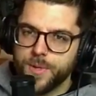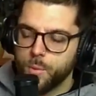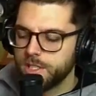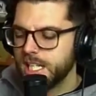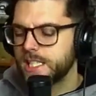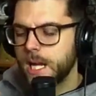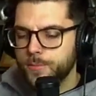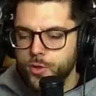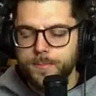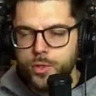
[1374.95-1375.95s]
Once I stopped
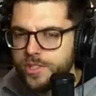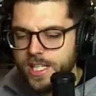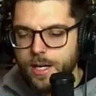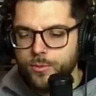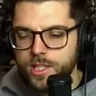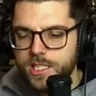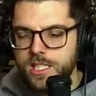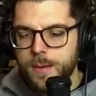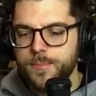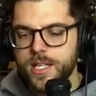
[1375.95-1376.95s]
doing music, I really
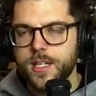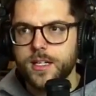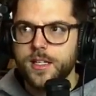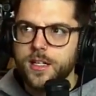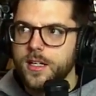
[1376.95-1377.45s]
stopped being